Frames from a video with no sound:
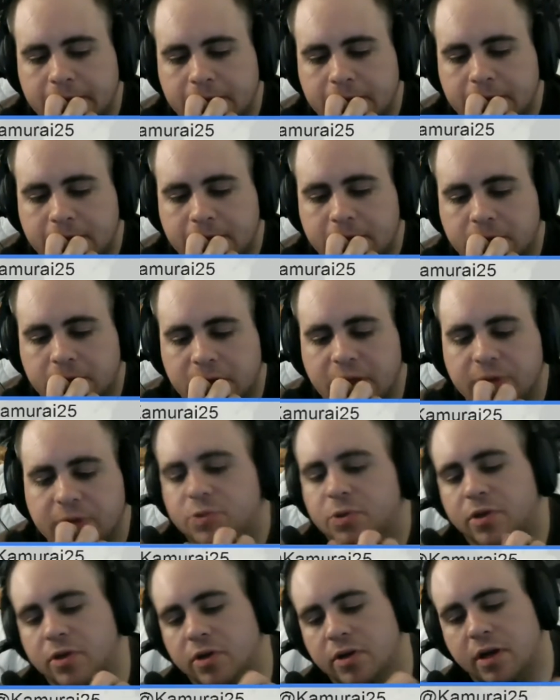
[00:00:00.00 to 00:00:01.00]
So that was
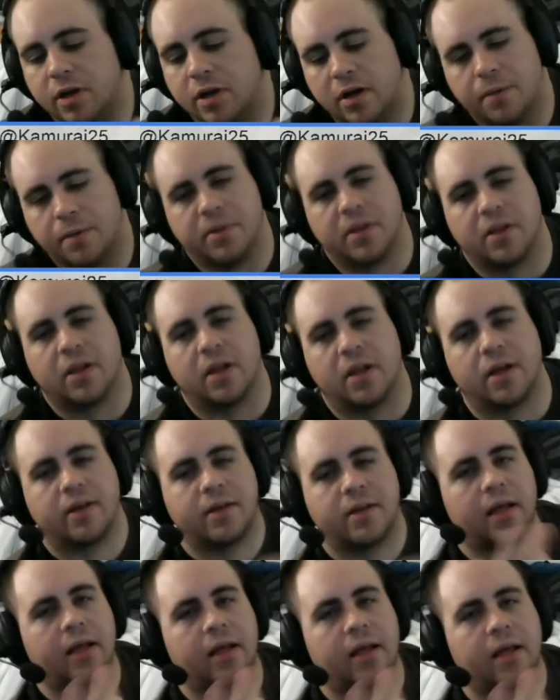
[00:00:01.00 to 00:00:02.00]
really good. But like
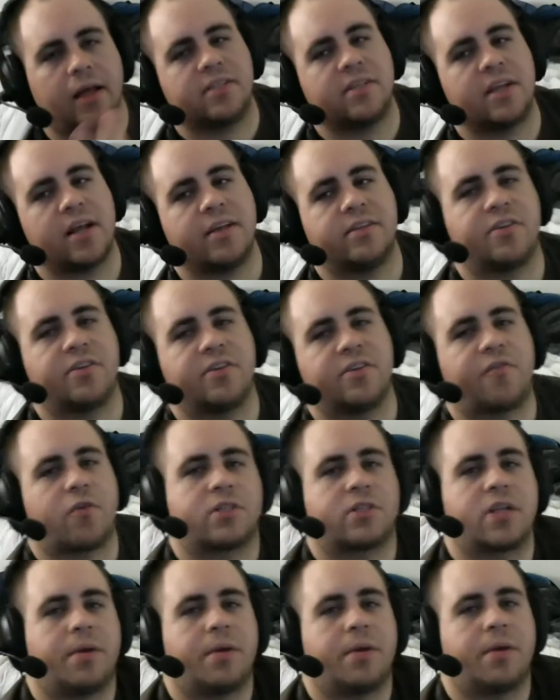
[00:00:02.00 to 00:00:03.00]
season 8 is the first
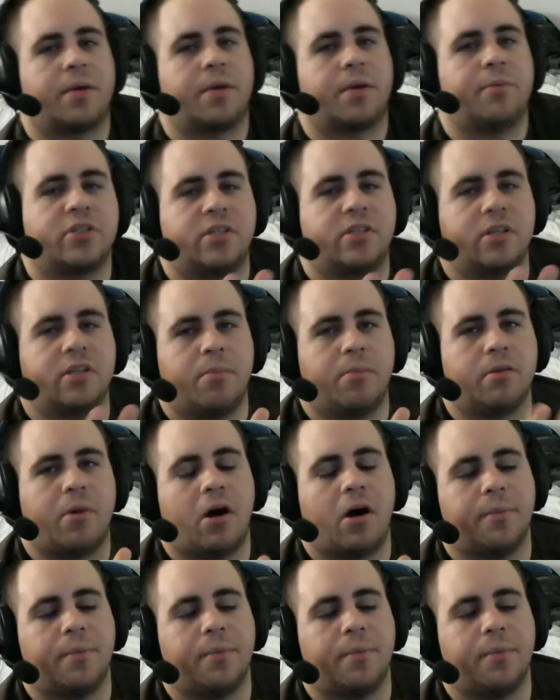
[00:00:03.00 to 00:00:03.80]
time you actually see mom.